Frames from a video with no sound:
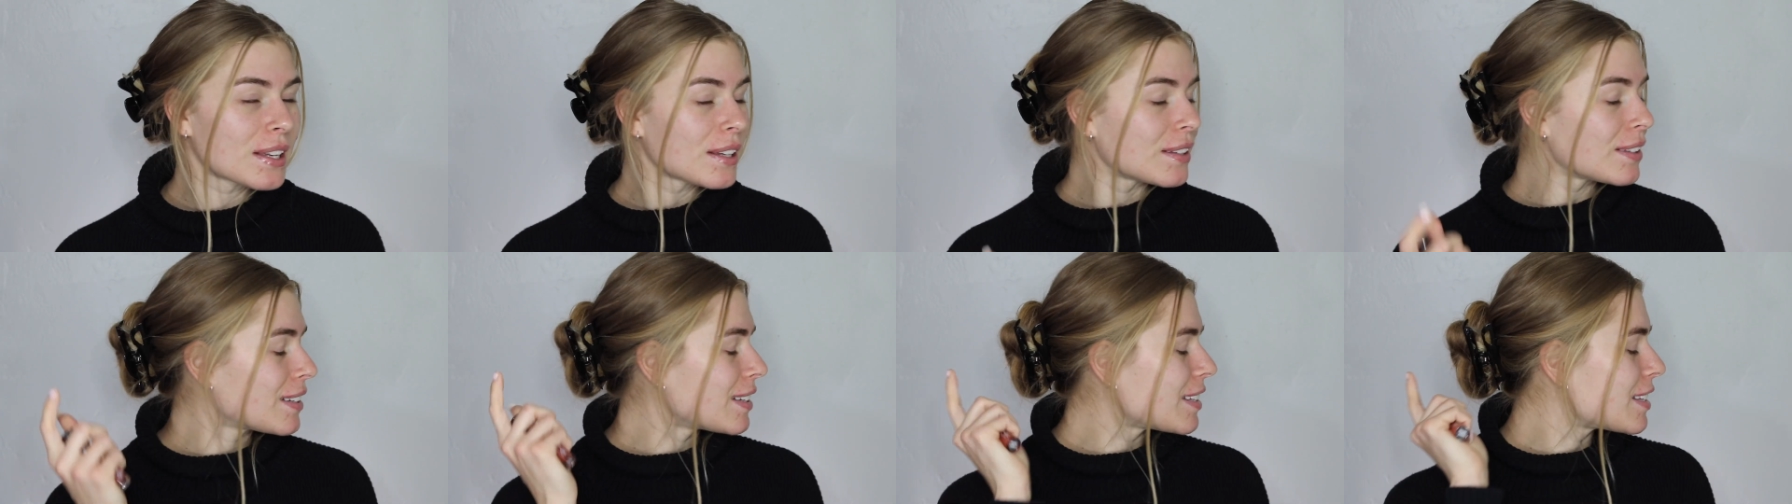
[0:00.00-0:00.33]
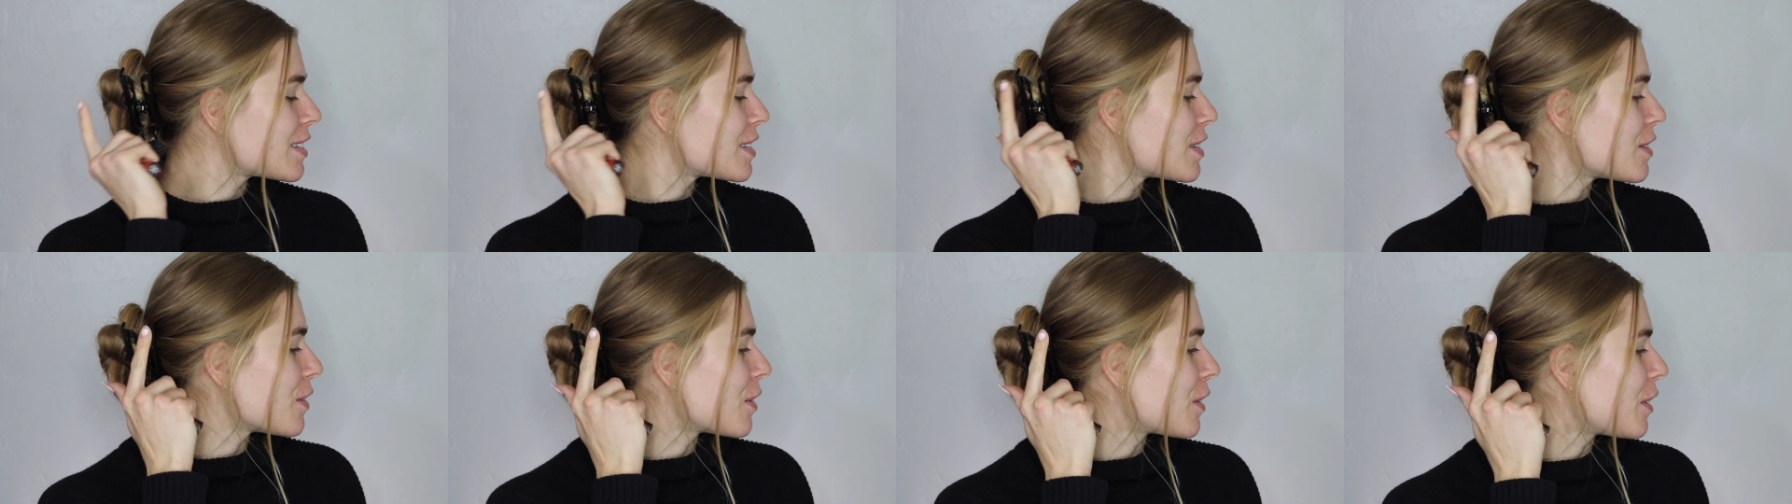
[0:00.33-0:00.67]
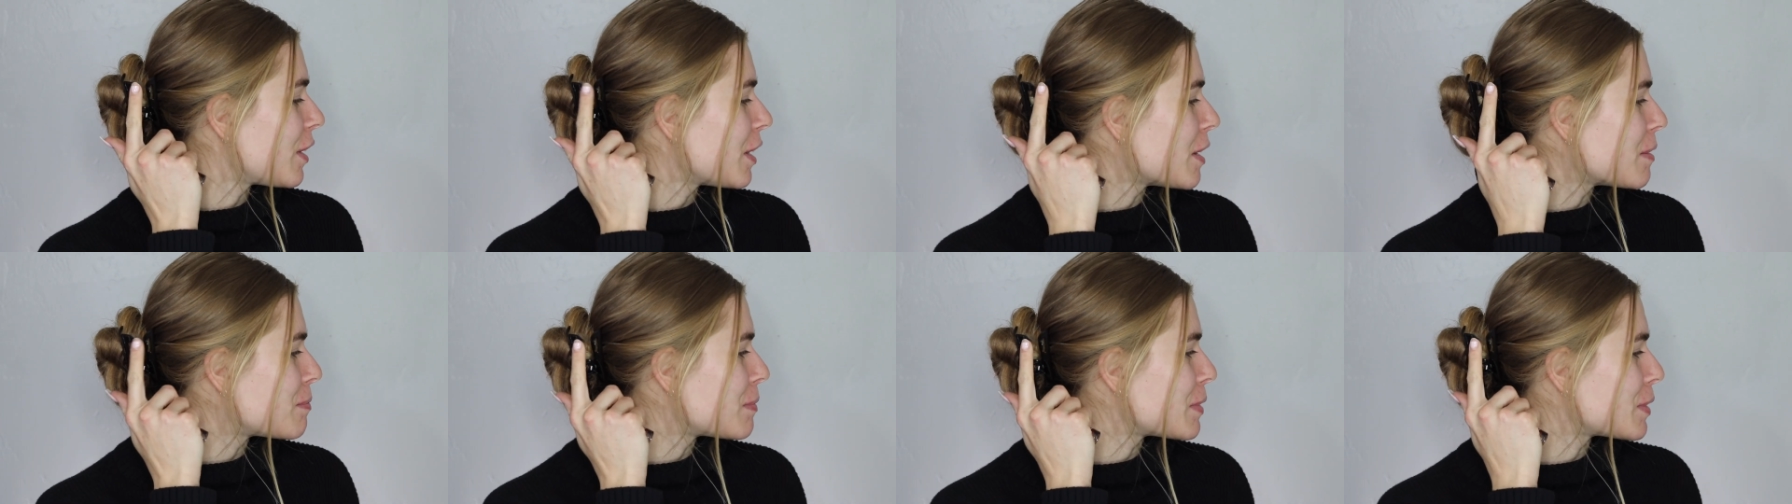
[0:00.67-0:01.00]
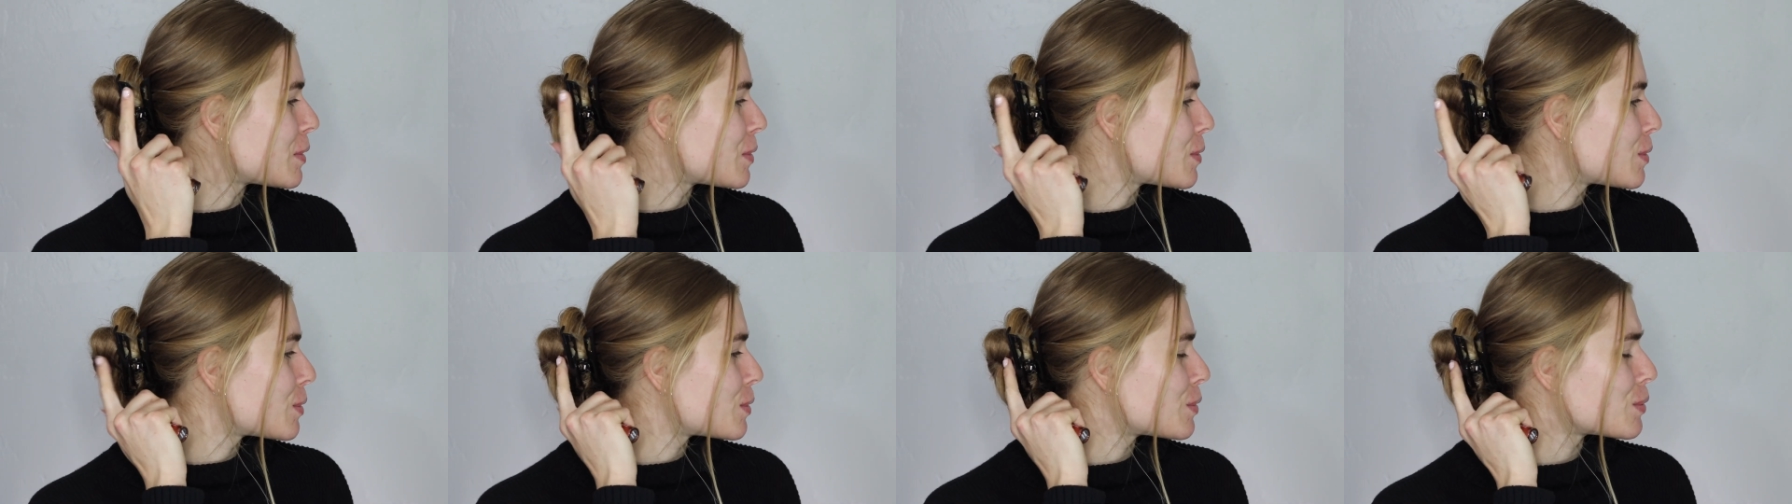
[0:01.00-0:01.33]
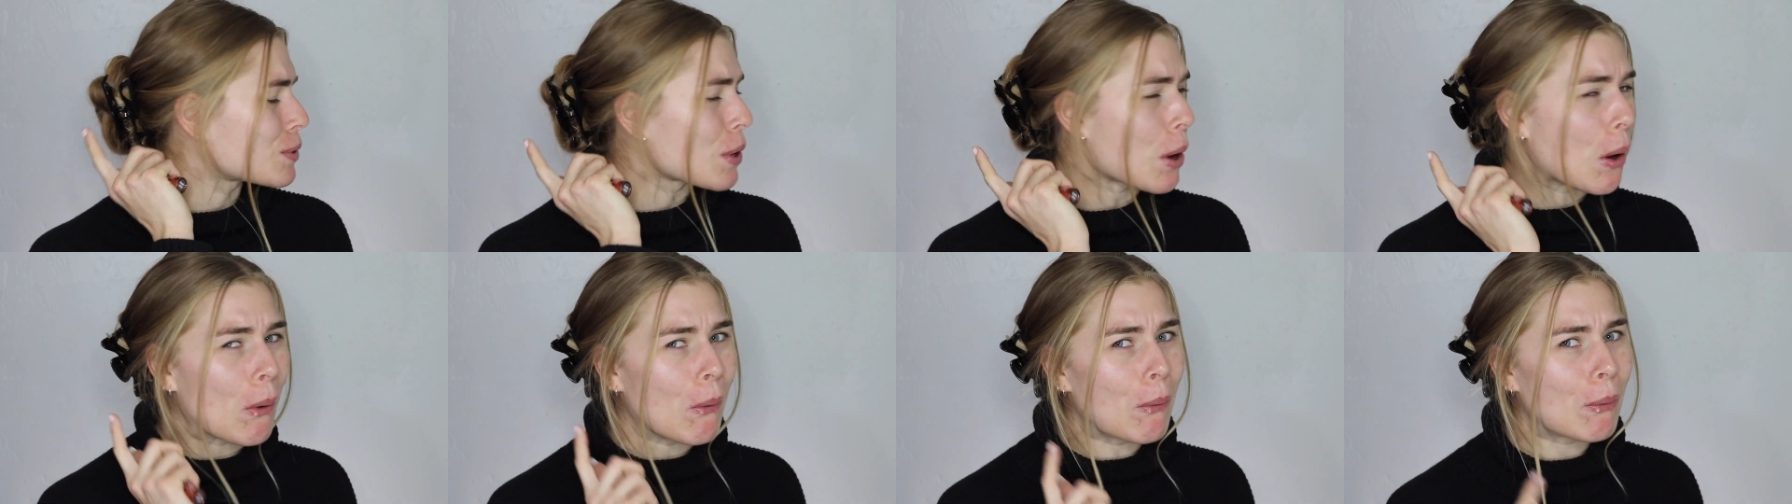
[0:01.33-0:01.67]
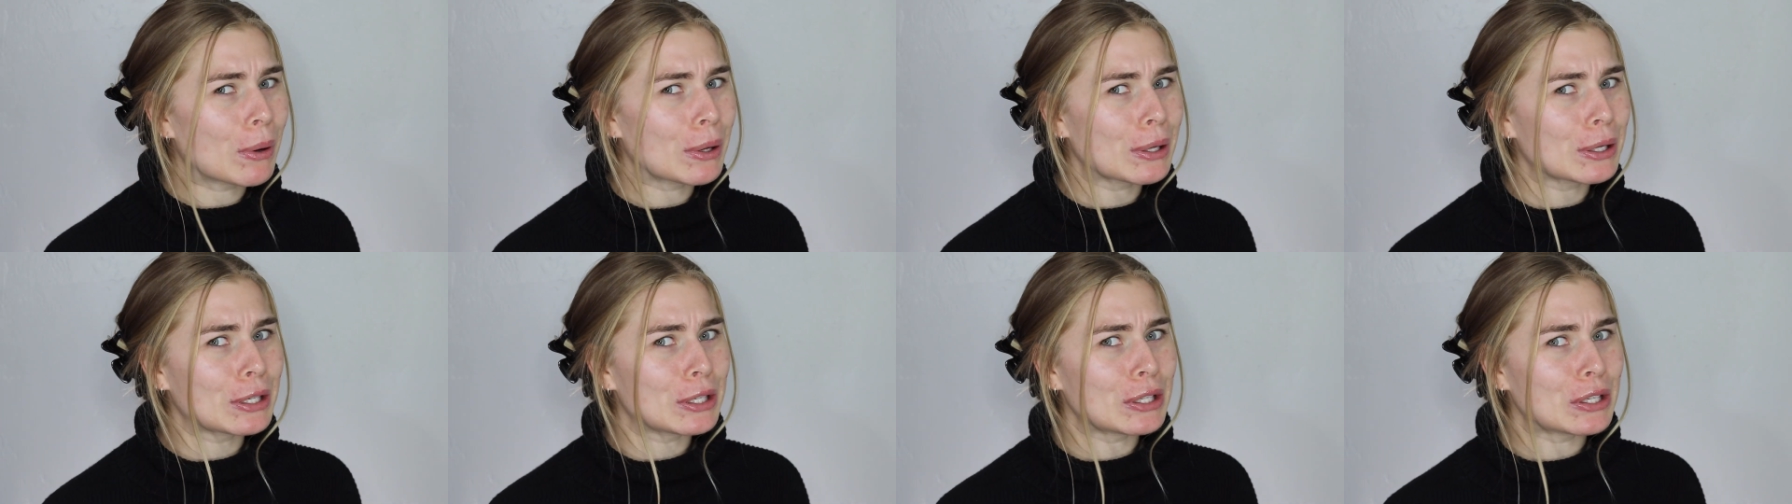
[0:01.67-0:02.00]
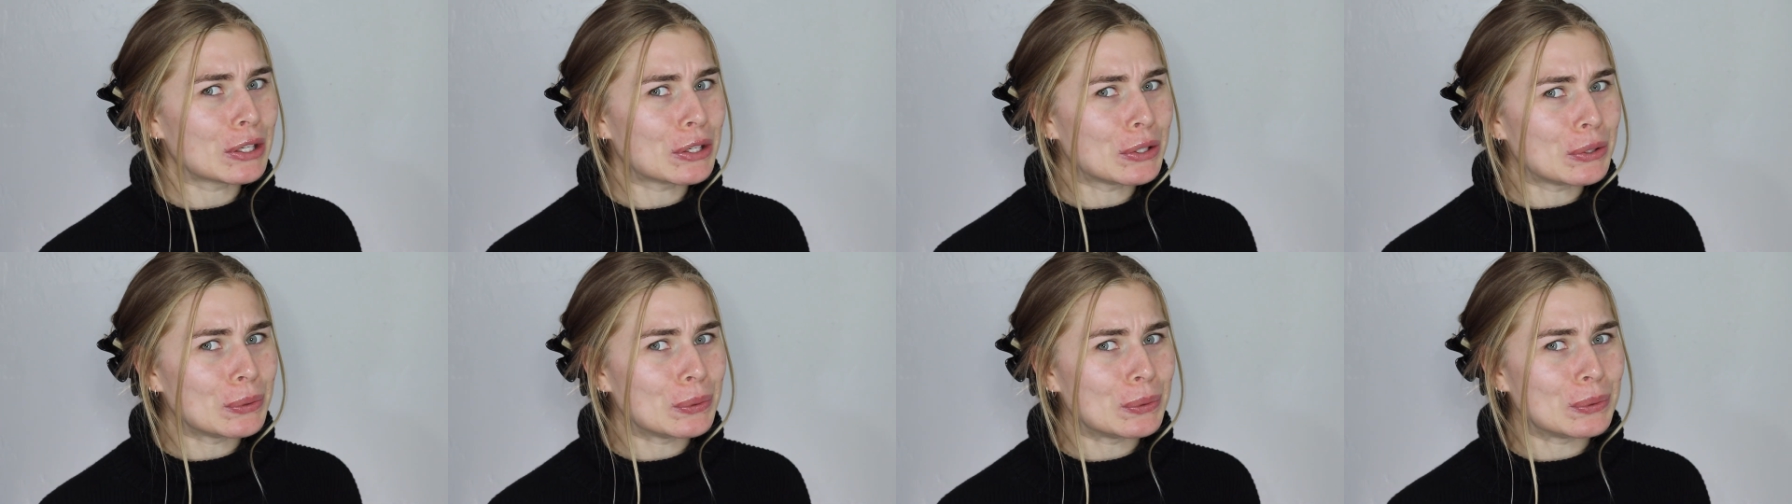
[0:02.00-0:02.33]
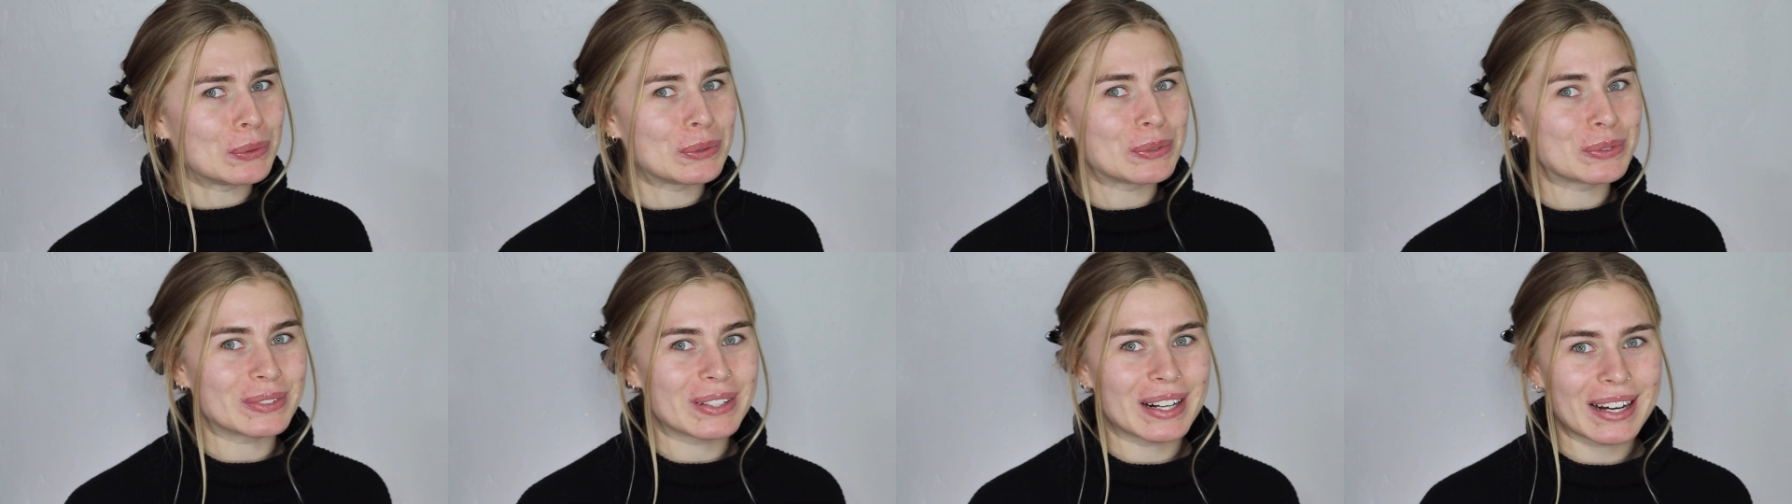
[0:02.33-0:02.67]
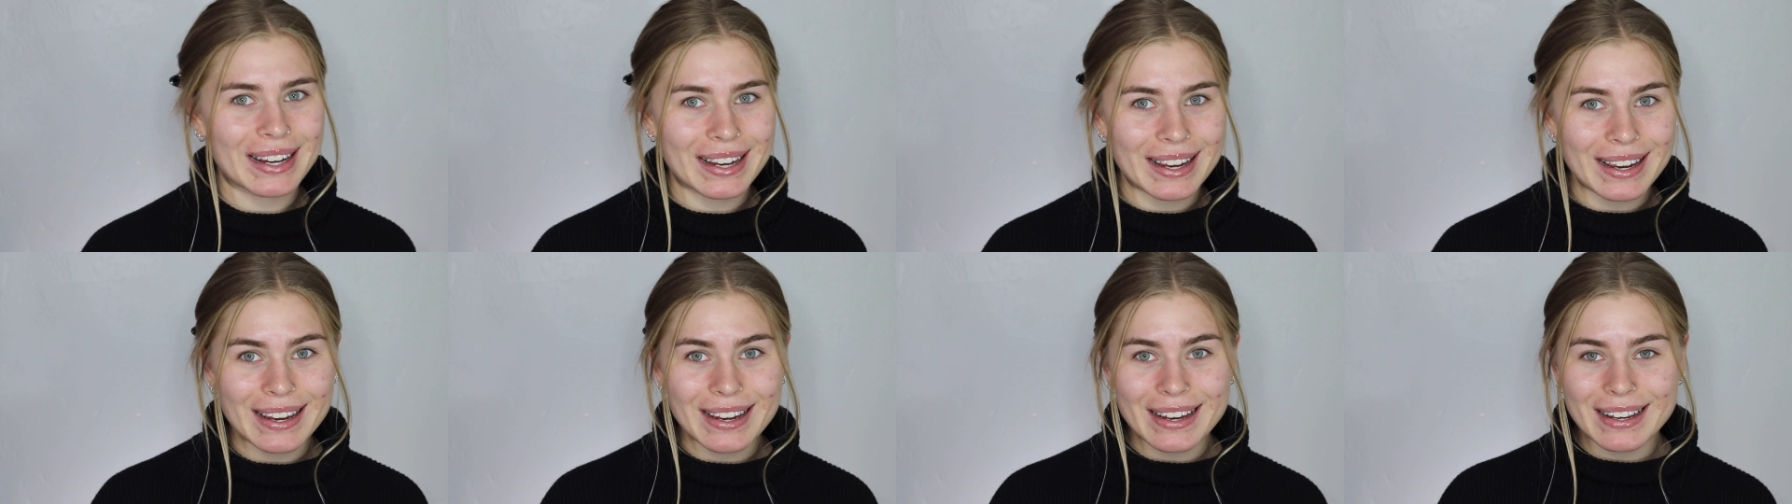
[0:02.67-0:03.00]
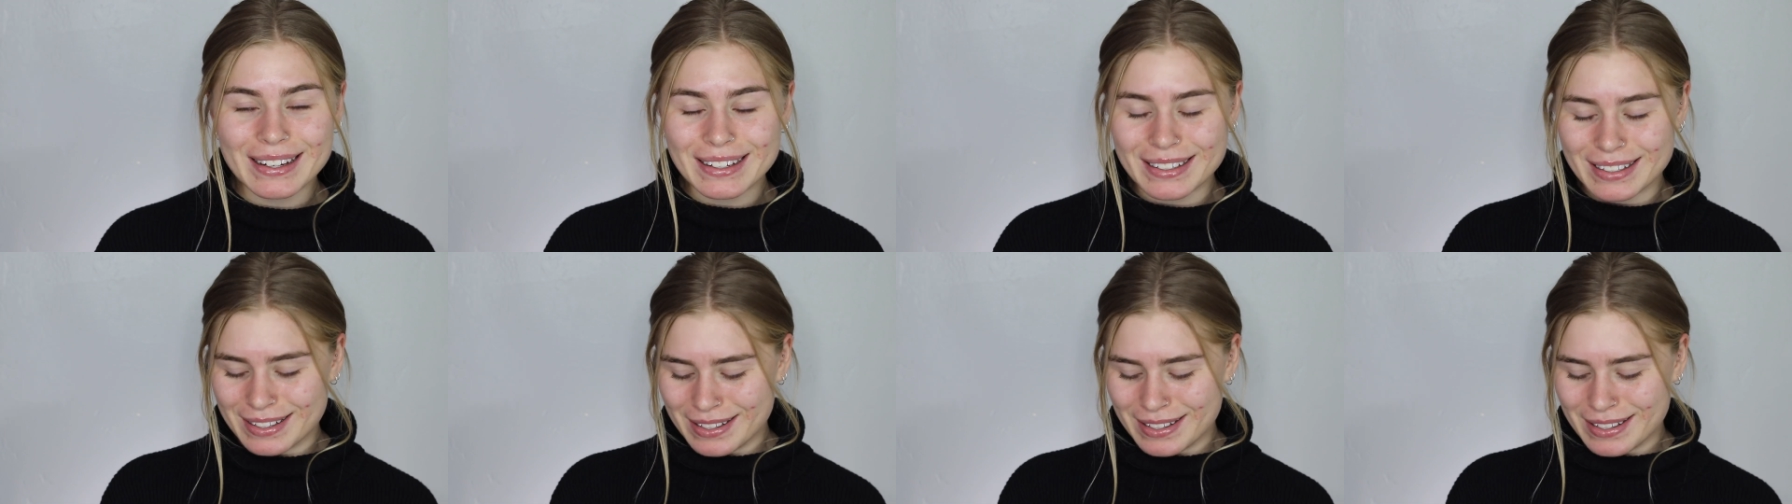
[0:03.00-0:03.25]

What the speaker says: Look at this little clip. It's so cute, right?